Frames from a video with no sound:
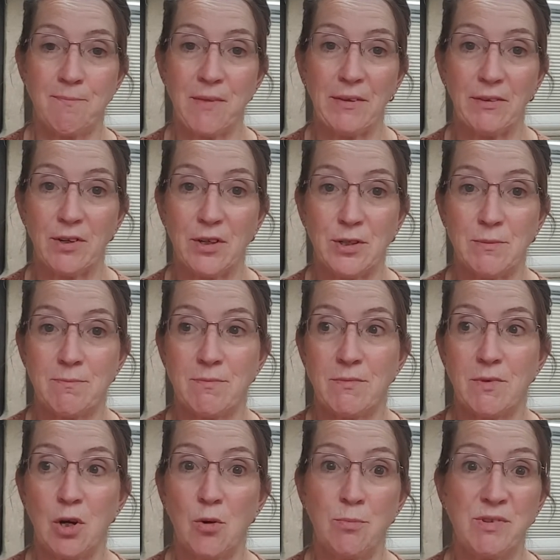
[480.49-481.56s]
So
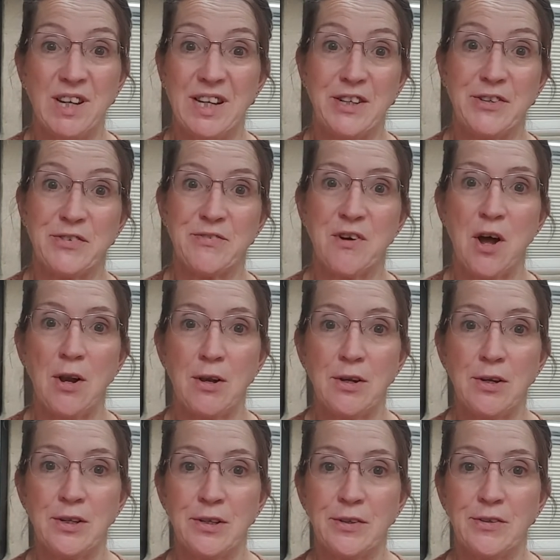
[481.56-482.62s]
update to
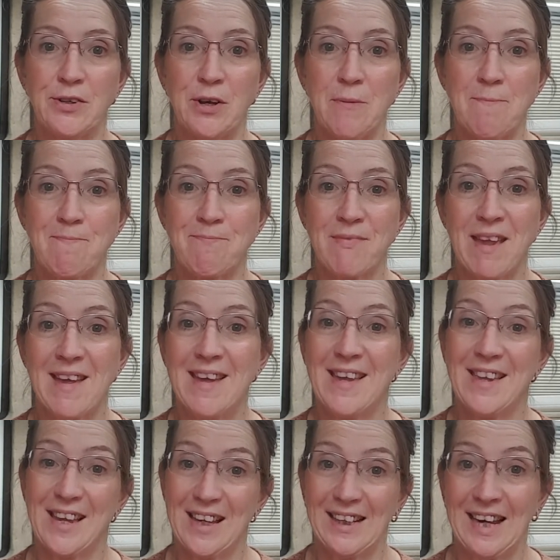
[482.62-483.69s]
follow. So
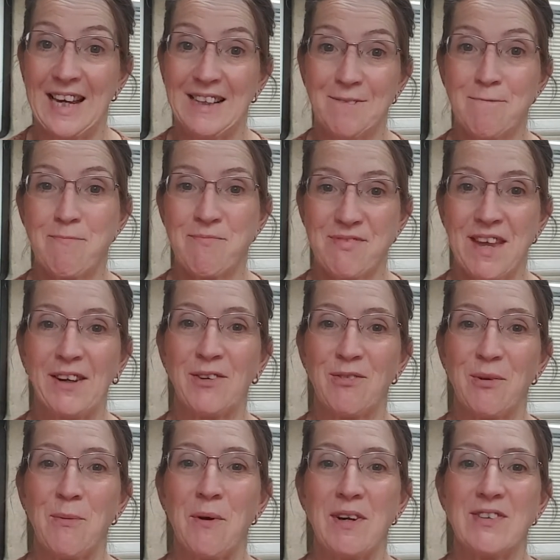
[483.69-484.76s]
again, thanks
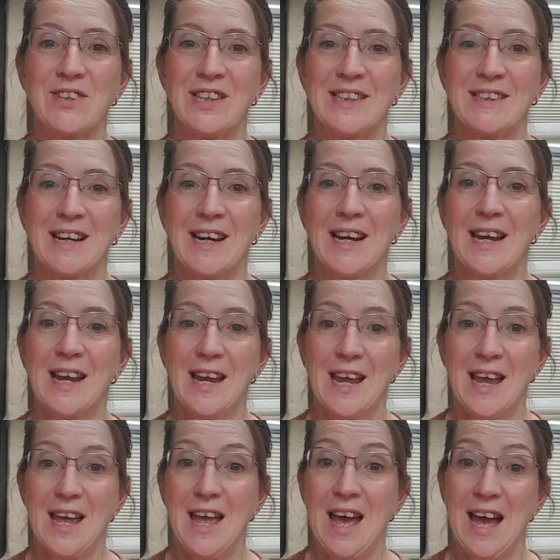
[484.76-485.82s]
for watching.
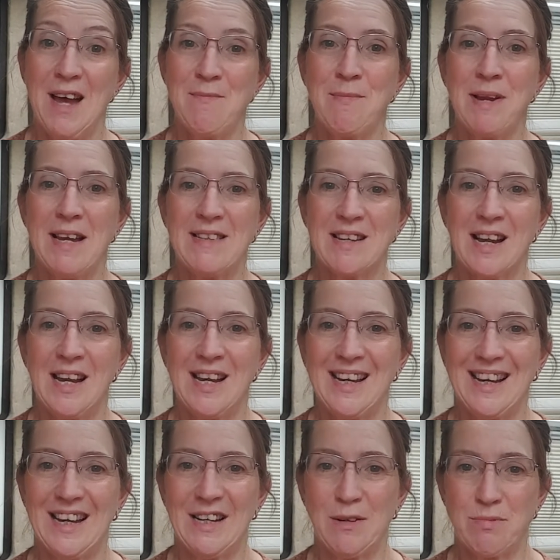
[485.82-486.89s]
I'm Leslie
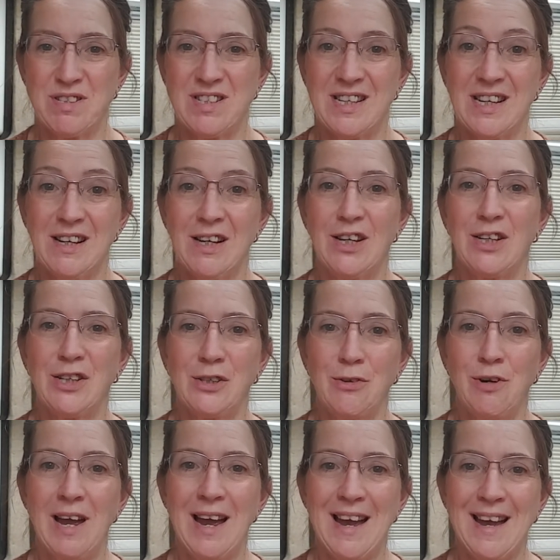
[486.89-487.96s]
and I'm still
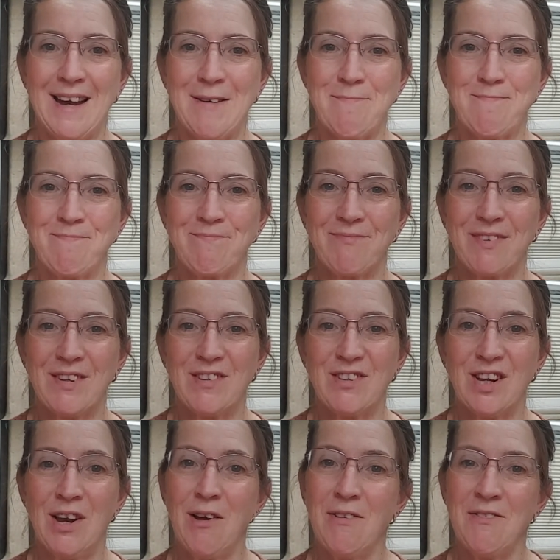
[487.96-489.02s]
young at art.
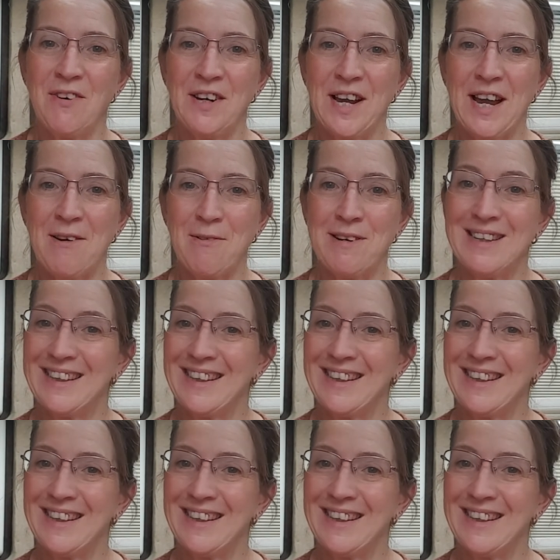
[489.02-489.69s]
So long for now.